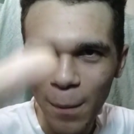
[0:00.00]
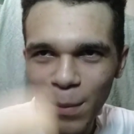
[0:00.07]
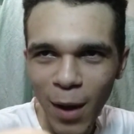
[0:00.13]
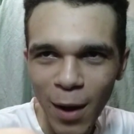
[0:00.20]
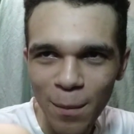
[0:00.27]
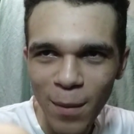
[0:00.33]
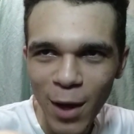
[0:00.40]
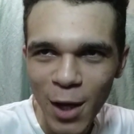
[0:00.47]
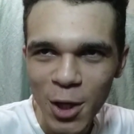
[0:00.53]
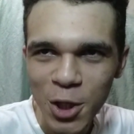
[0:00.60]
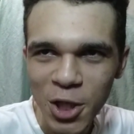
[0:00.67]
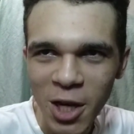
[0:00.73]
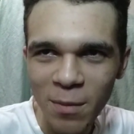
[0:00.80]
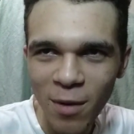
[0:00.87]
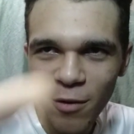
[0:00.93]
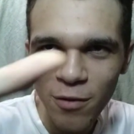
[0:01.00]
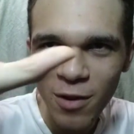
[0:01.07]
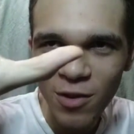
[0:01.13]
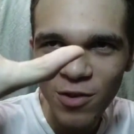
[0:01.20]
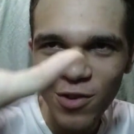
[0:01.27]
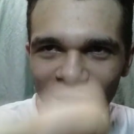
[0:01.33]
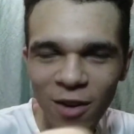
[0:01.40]
I'm not making shame of
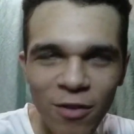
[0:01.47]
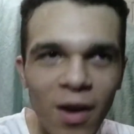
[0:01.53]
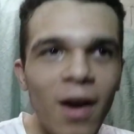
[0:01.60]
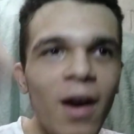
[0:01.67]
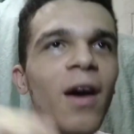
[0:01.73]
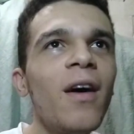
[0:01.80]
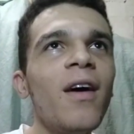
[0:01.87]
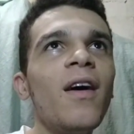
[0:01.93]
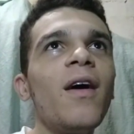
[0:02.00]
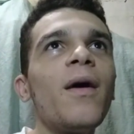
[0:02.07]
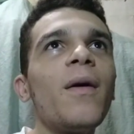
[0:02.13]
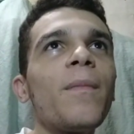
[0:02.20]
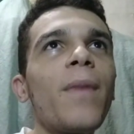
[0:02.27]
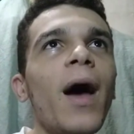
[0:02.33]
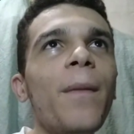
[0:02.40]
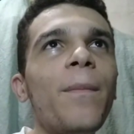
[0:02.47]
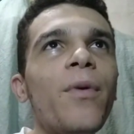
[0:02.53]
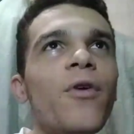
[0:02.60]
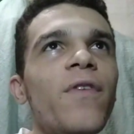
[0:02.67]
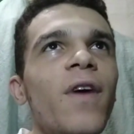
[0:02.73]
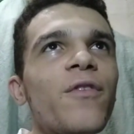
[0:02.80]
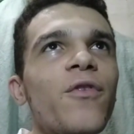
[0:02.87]
his stuff. Pai,
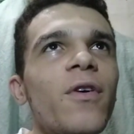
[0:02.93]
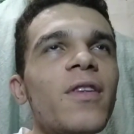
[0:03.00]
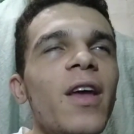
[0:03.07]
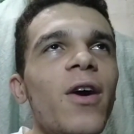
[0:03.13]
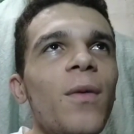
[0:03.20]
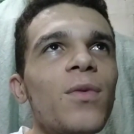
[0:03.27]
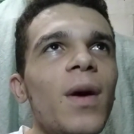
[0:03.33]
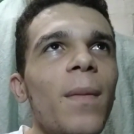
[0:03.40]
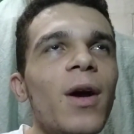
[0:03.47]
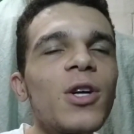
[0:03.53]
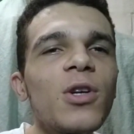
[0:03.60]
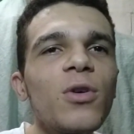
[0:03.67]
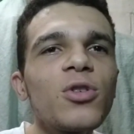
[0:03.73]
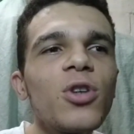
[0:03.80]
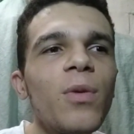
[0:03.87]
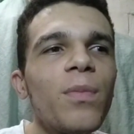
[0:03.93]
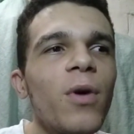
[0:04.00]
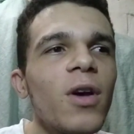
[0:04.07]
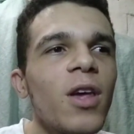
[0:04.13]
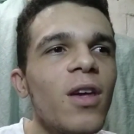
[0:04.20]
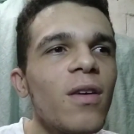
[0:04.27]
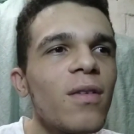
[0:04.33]
por favor, tem como tu o som um
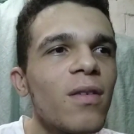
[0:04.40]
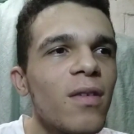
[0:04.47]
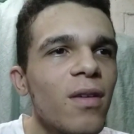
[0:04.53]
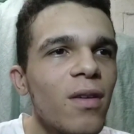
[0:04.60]
pouquinho?